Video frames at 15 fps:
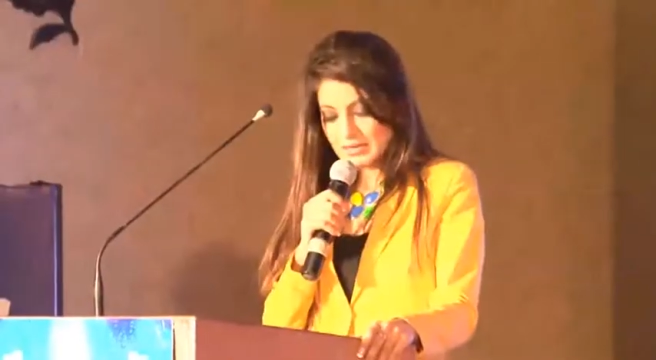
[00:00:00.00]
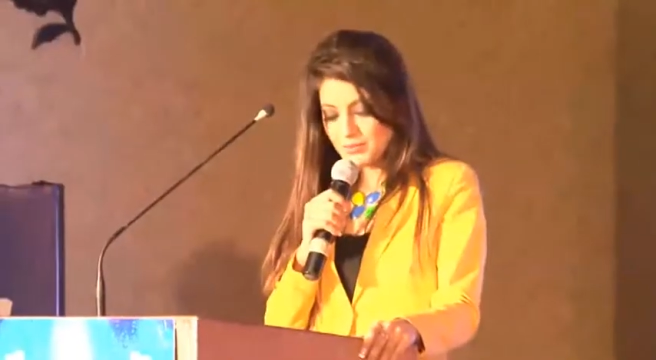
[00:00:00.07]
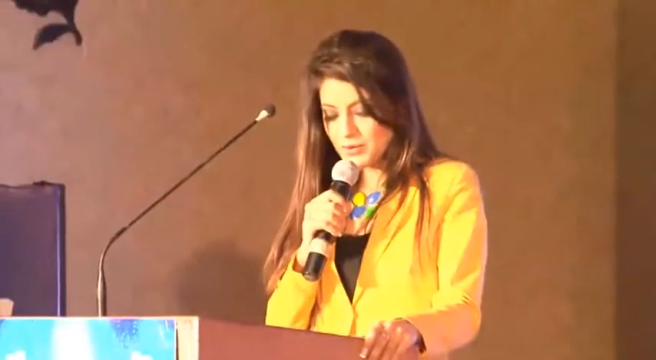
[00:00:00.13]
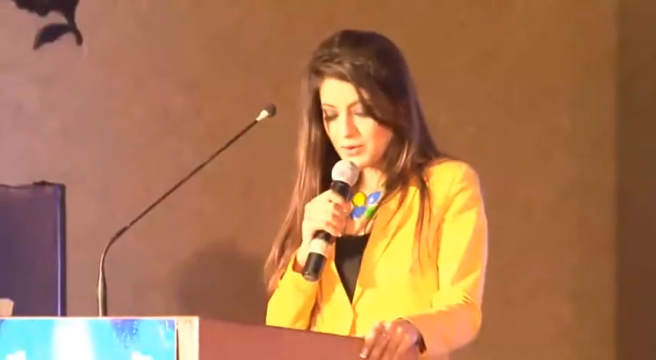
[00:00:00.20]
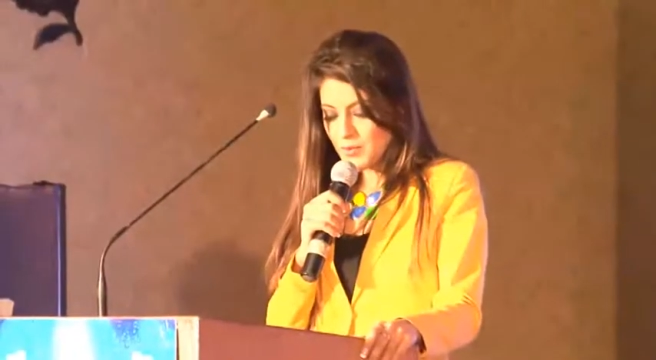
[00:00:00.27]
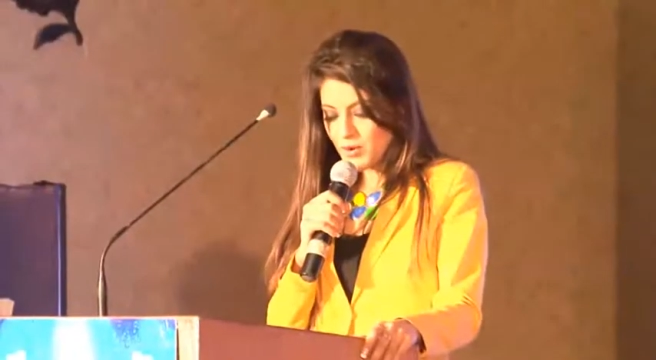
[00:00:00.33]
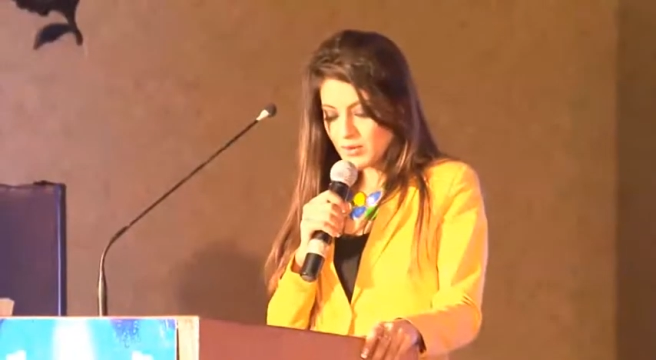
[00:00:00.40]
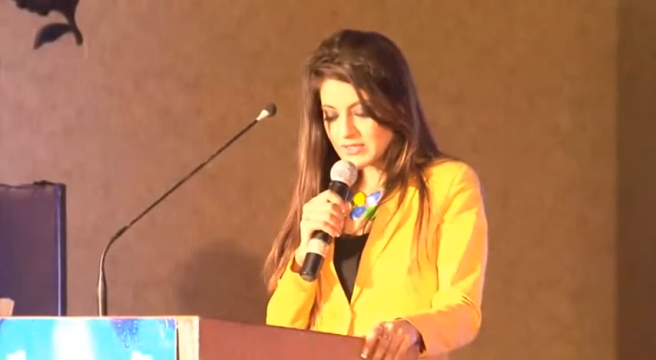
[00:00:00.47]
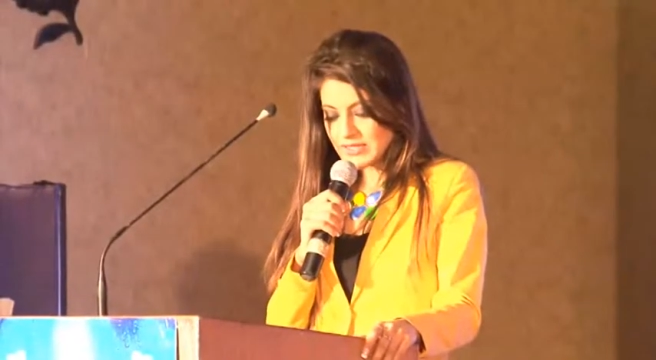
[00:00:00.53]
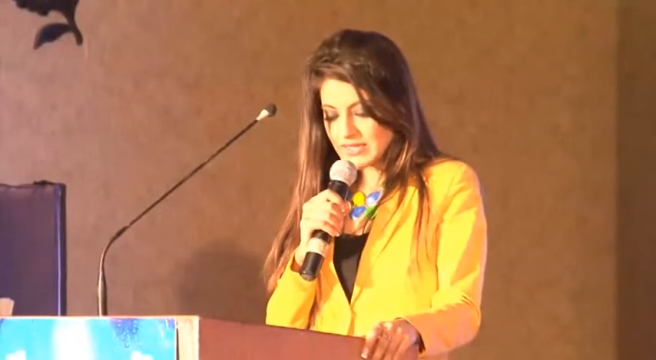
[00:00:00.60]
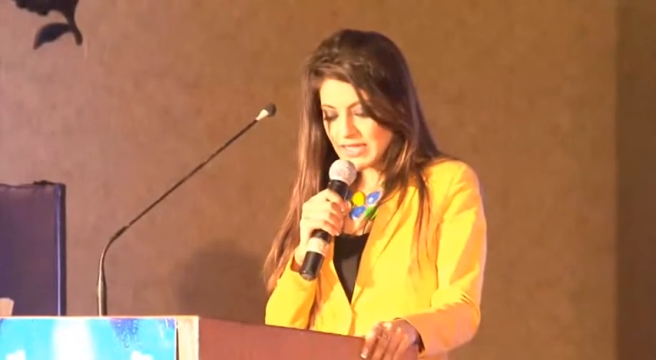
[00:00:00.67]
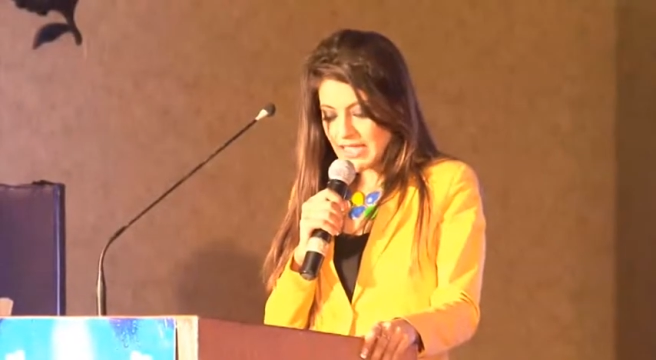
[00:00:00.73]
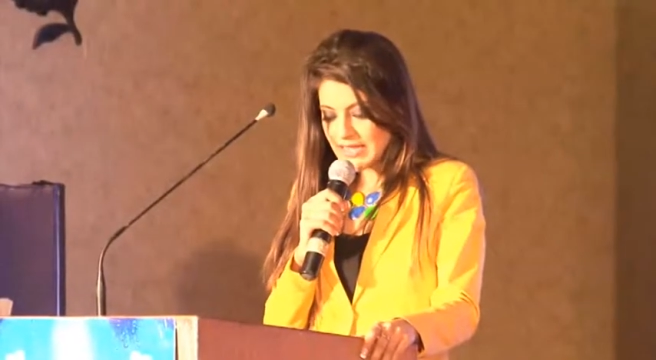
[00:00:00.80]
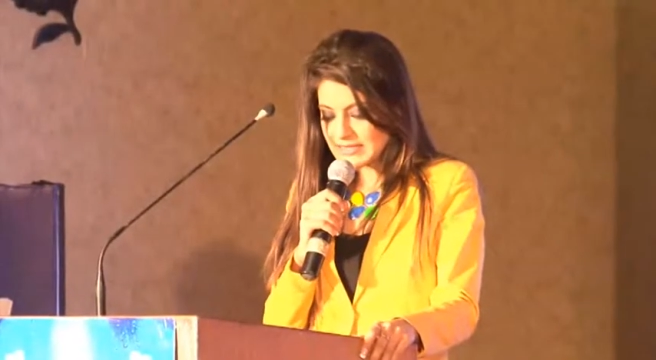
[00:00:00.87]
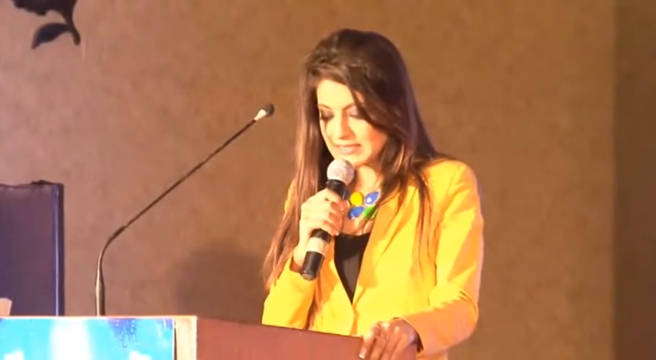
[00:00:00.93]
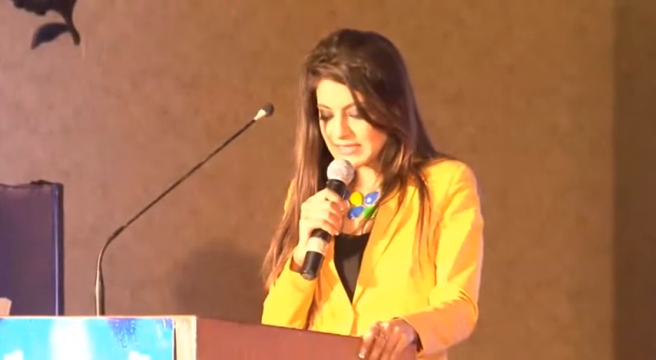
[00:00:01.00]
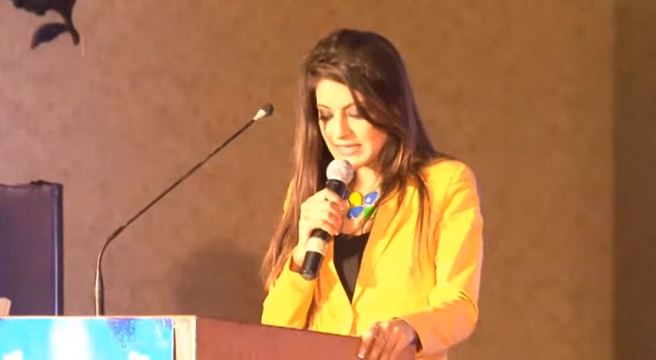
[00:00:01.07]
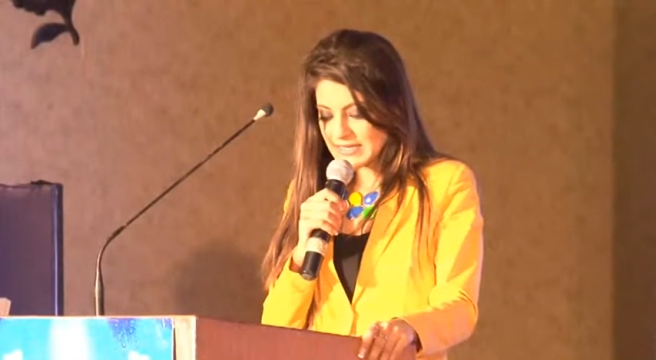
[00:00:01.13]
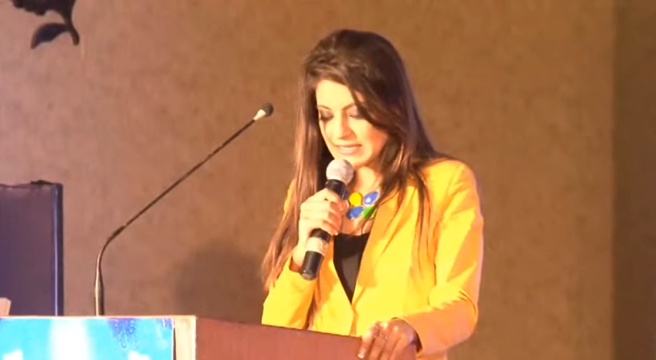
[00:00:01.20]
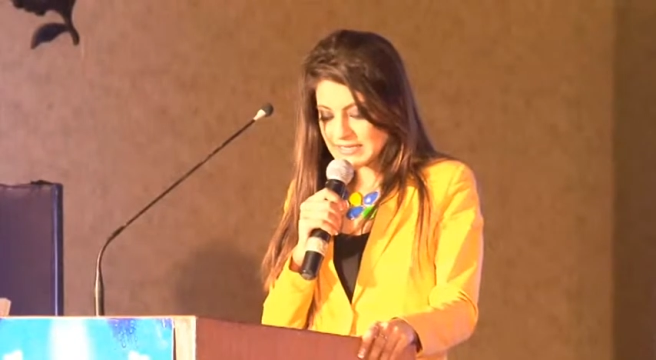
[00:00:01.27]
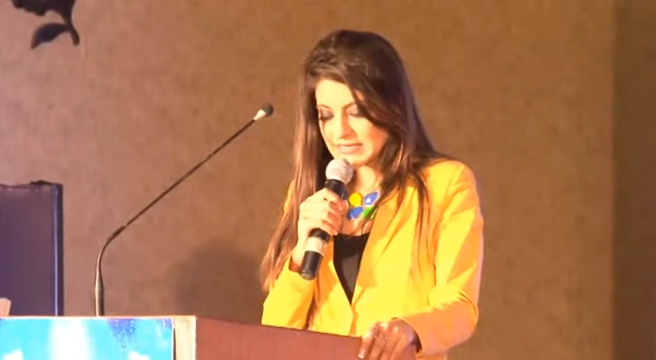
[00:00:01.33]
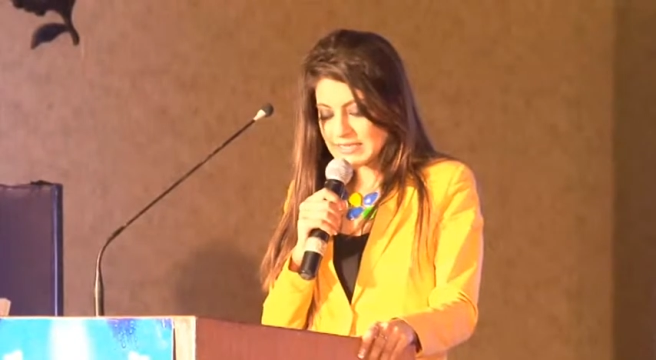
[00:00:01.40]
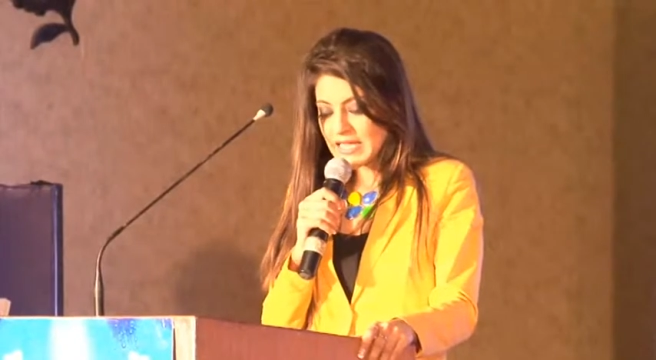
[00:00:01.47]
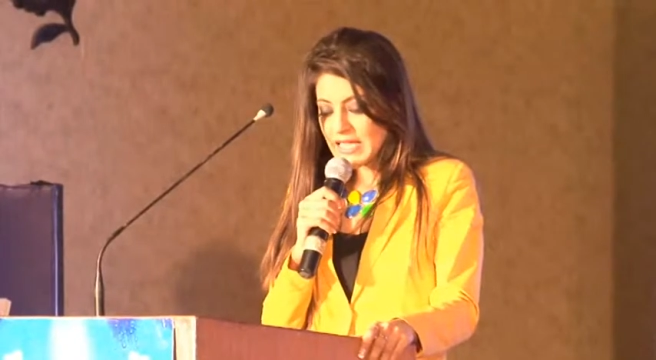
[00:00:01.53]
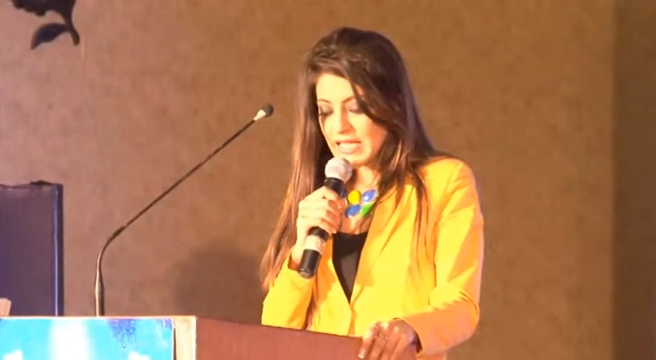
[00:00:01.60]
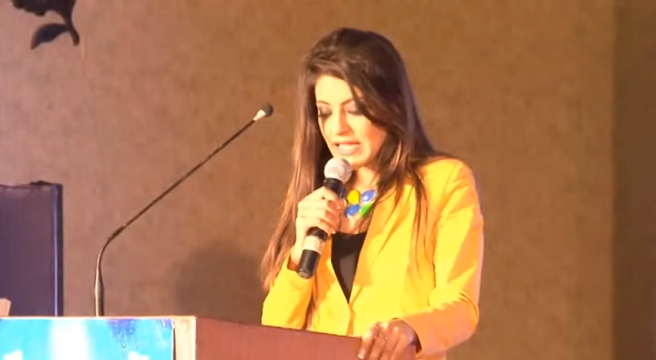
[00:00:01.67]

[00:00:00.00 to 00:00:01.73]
in promoting excellence